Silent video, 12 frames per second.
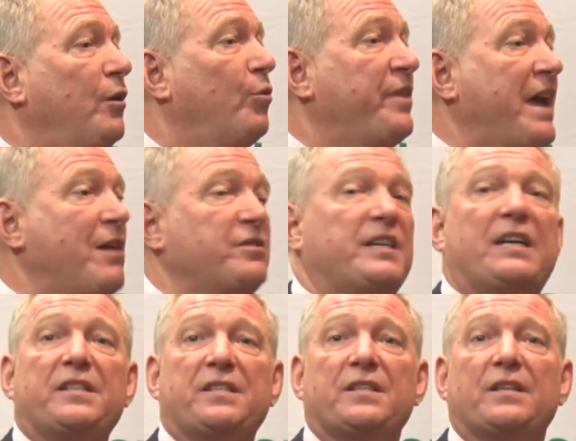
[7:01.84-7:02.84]
Without
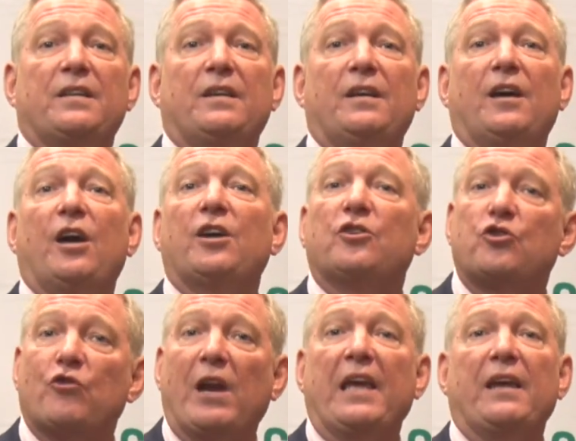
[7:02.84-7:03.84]
us,
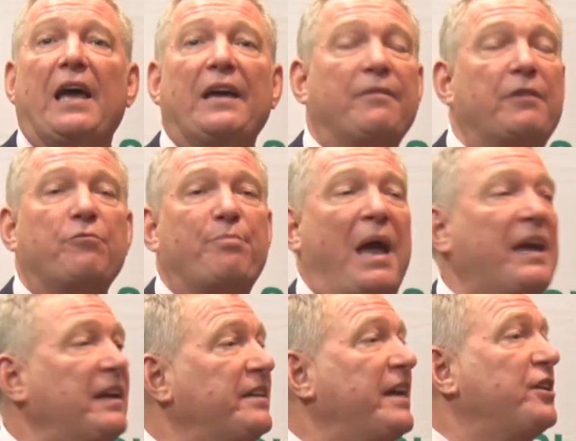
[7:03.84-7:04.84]

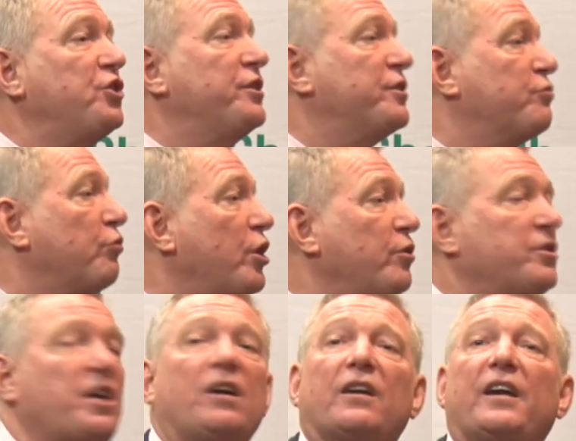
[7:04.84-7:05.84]
Bangladesh's roads
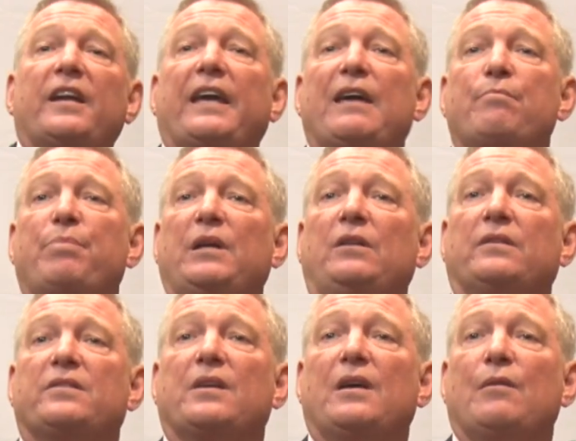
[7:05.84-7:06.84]
aren't going to get
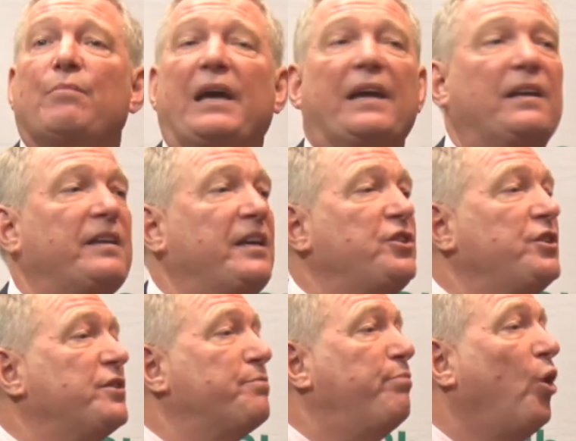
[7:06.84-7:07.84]
built,
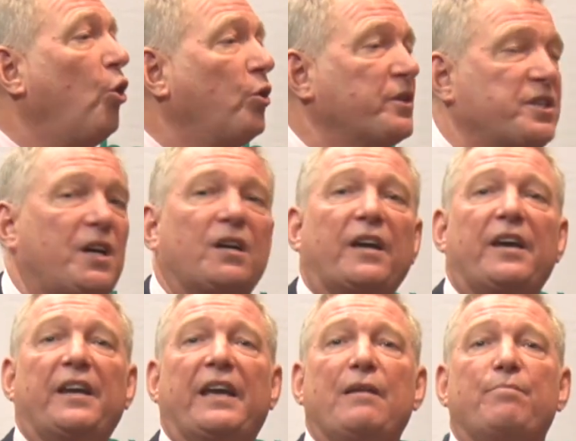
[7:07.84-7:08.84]
Bangladesh's ports aren't
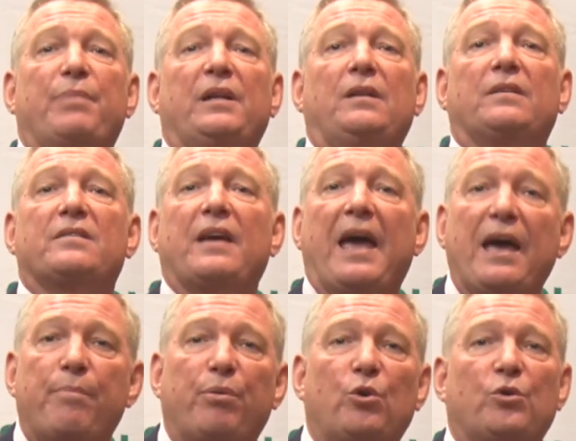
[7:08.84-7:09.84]
going to get built,
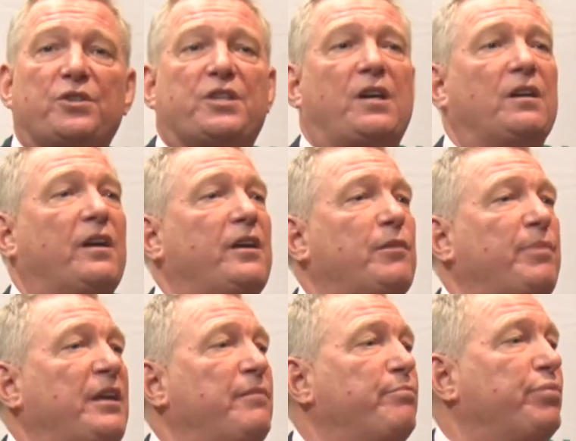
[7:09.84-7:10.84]
airports aren't going to
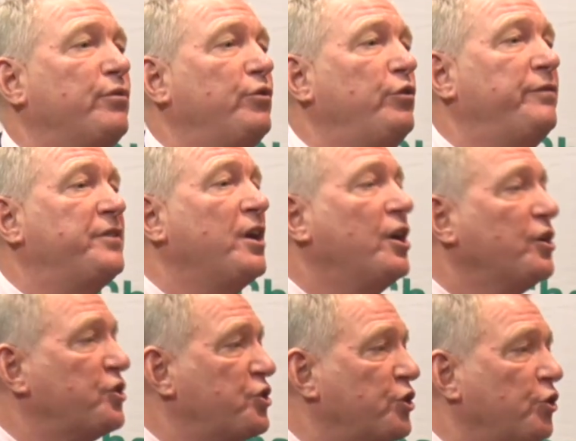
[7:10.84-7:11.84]
be improved,
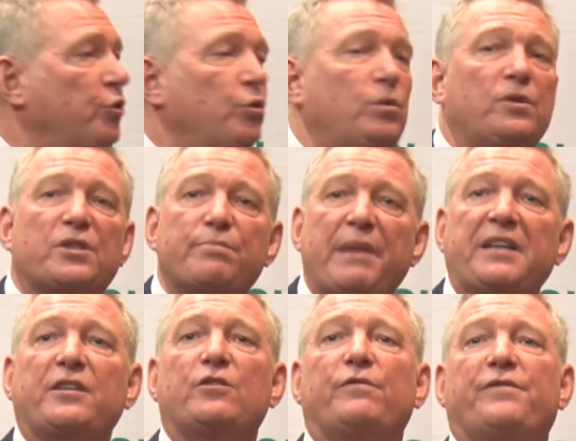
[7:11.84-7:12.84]
schools,
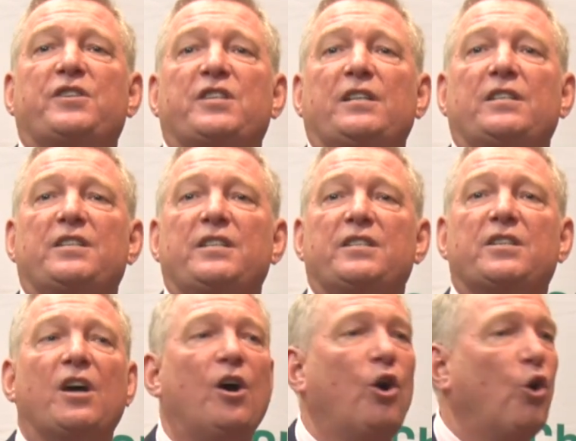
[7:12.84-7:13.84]
medical
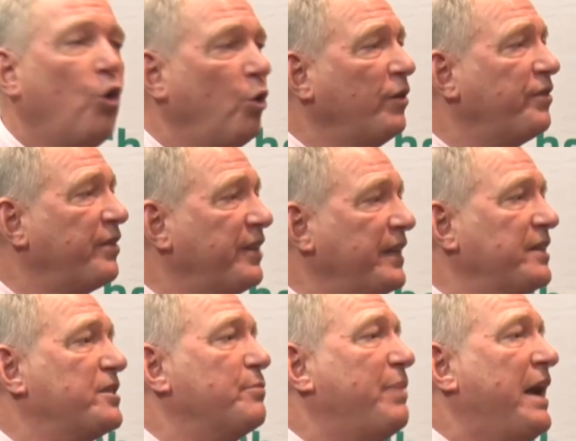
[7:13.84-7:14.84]
facilities, all of the
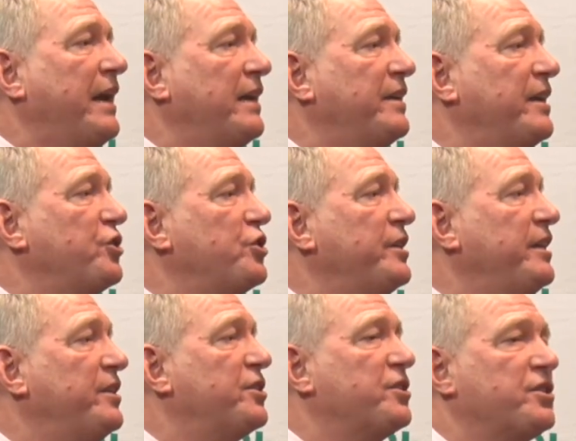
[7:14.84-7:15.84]
things that Bangladesh
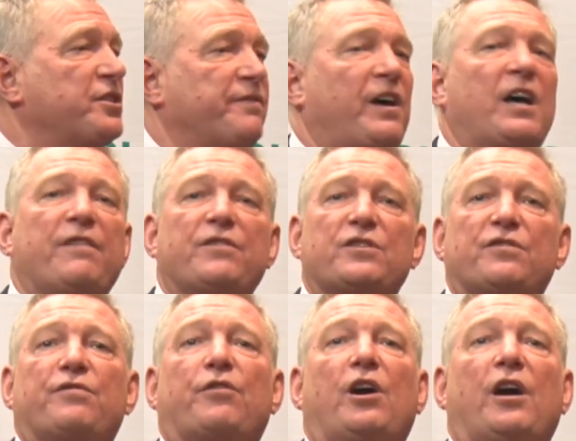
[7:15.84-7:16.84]
needs to survive and to
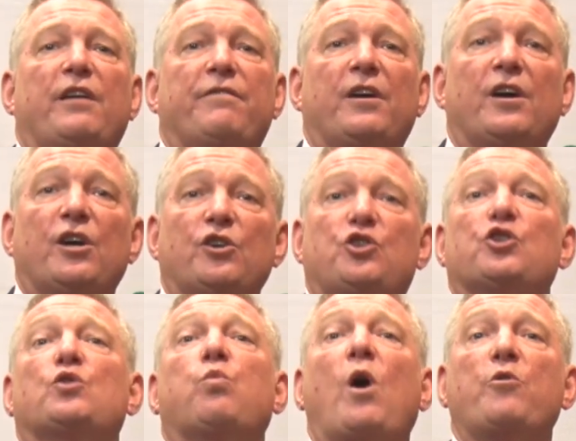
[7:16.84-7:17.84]
thrive
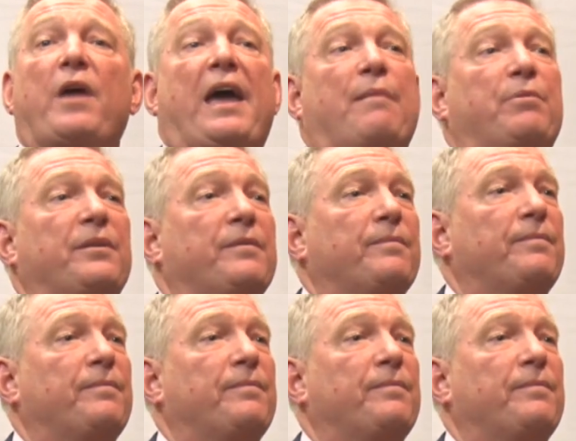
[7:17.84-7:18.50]
just won't happen.